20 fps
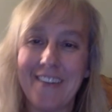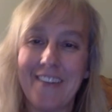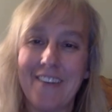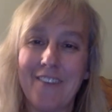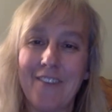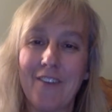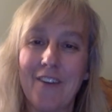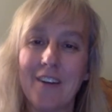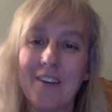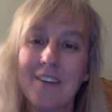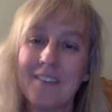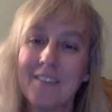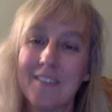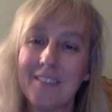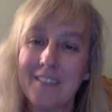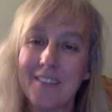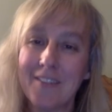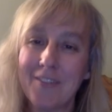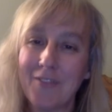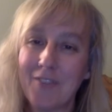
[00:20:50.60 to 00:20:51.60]
Well,
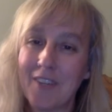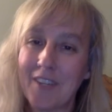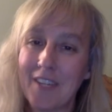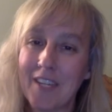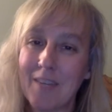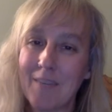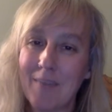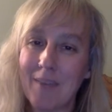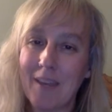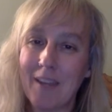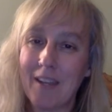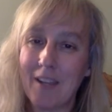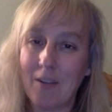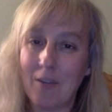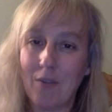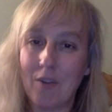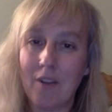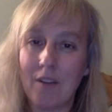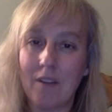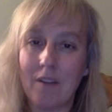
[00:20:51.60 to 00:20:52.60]
if we keep getting
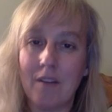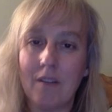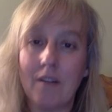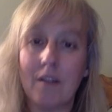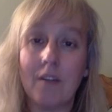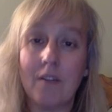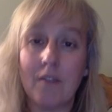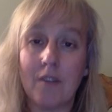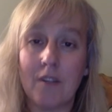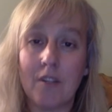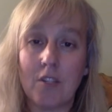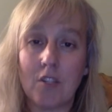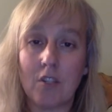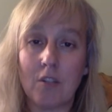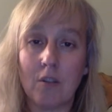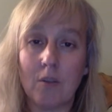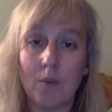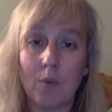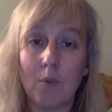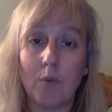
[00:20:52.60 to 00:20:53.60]
real,
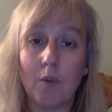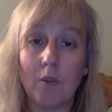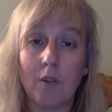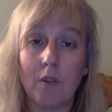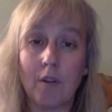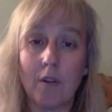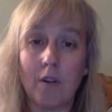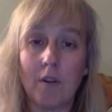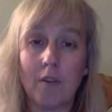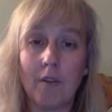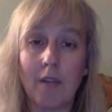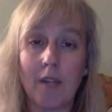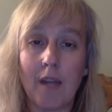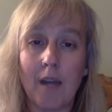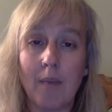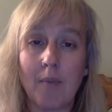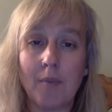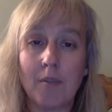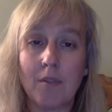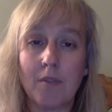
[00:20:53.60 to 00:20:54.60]
eventually we will learn that
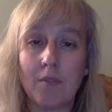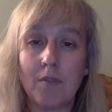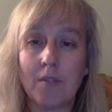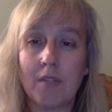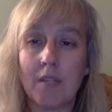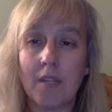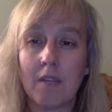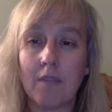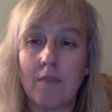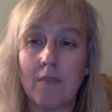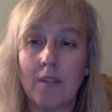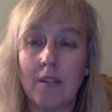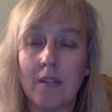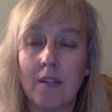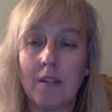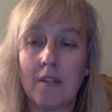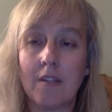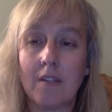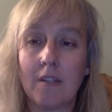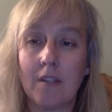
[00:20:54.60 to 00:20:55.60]
absolute safety
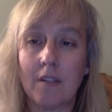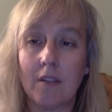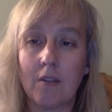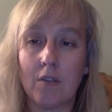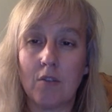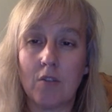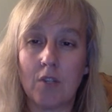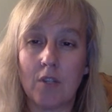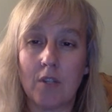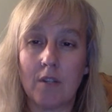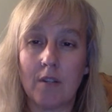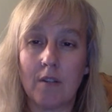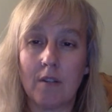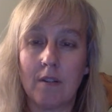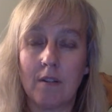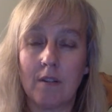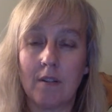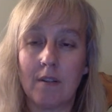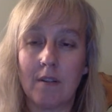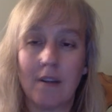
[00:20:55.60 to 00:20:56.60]
is an illusion.
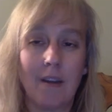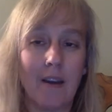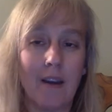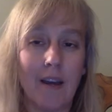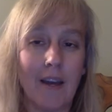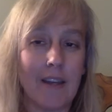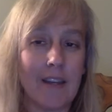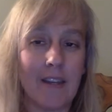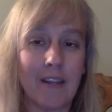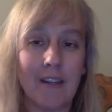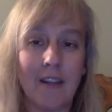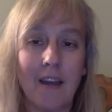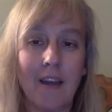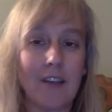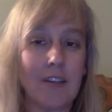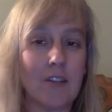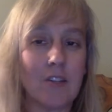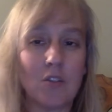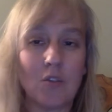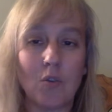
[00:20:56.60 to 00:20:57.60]
I cannot
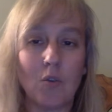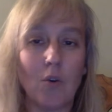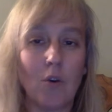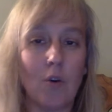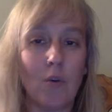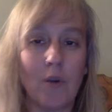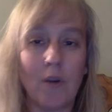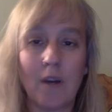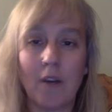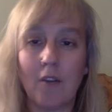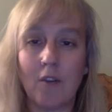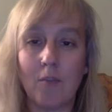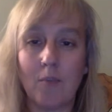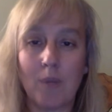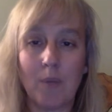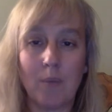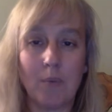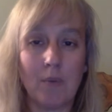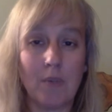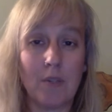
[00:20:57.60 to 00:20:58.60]
control what other
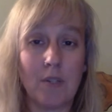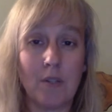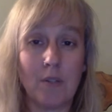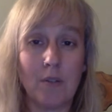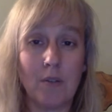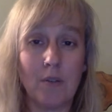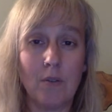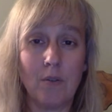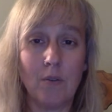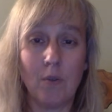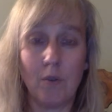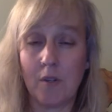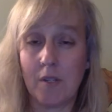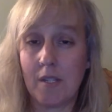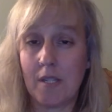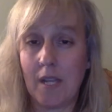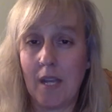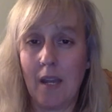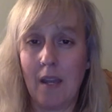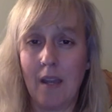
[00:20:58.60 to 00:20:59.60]
people do or
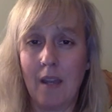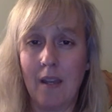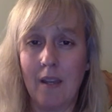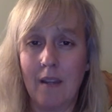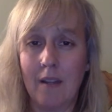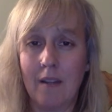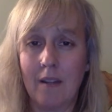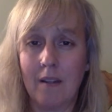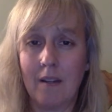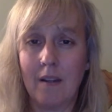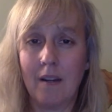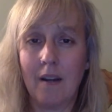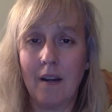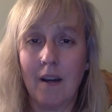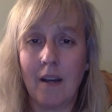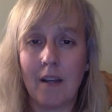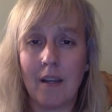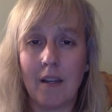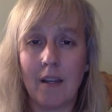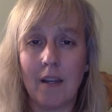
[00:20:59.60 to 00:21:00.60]
say.
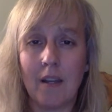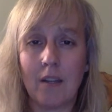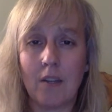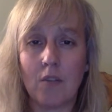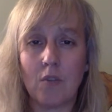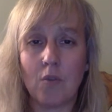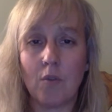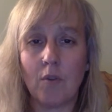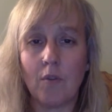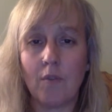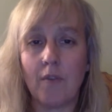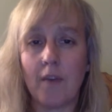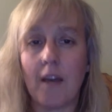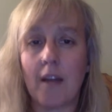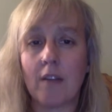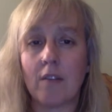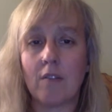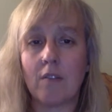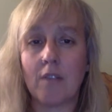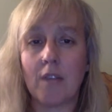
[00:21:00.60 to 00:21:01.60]
I cannot control
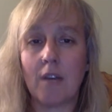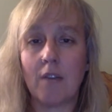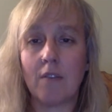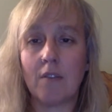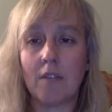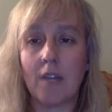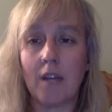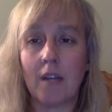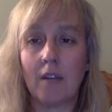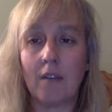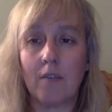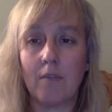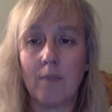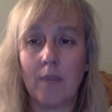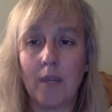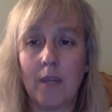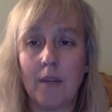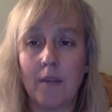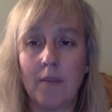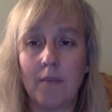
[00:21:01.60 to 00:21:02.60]
factors outside of
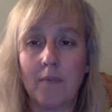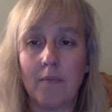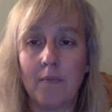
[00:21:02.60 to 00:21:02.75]
me.